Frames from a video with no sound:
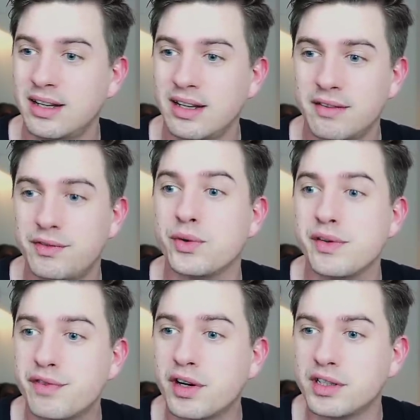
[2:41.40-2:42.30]
the
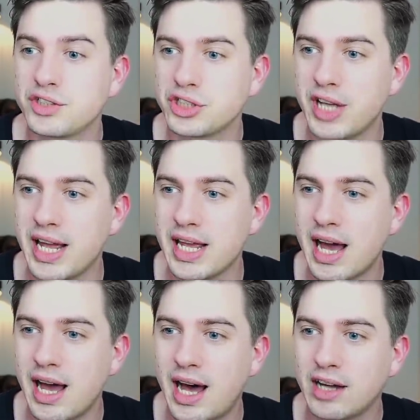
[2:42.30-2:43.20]
reverse,
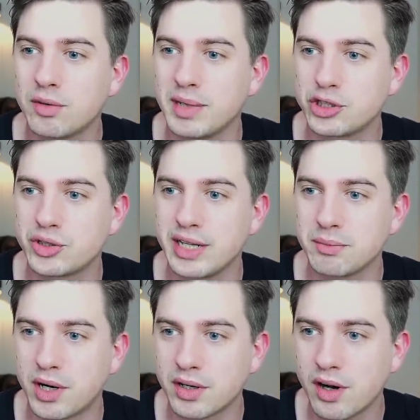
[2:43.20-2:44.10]
a Akuma
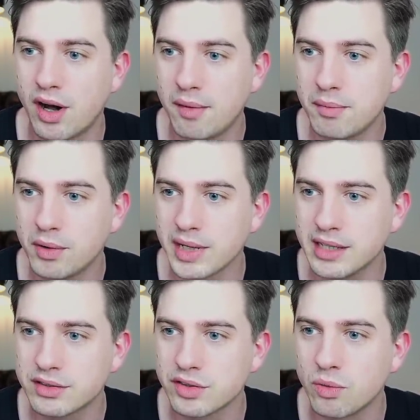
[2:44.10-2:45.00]
trademark combo,
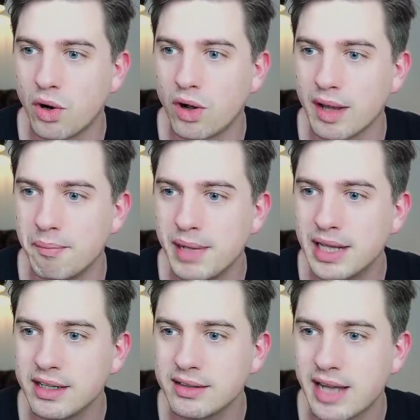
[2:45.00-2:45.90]
gets the wall,
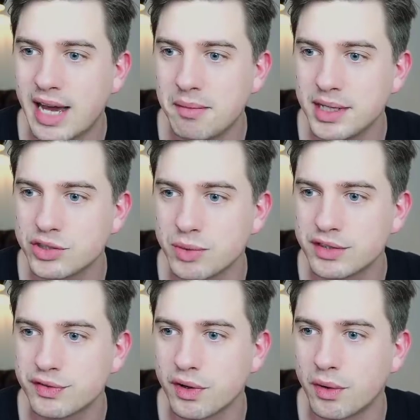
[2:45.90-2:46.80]
1,000,000 damage.
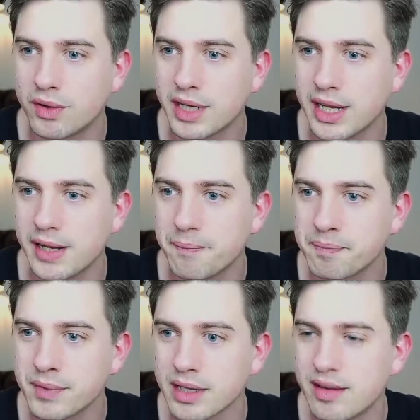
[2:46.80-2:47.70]
What's for Oki?
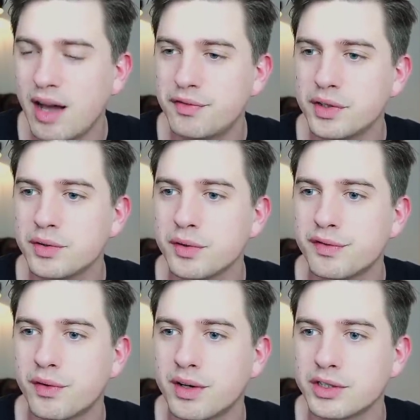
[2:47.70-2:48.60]
Down for
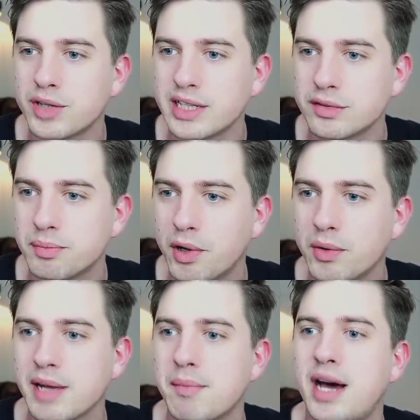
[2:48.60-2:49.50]
2-4, tries to
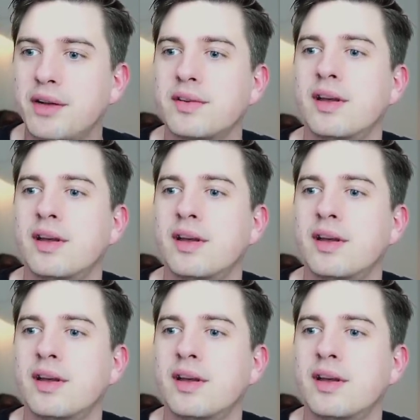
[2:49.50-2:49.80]
poke him out,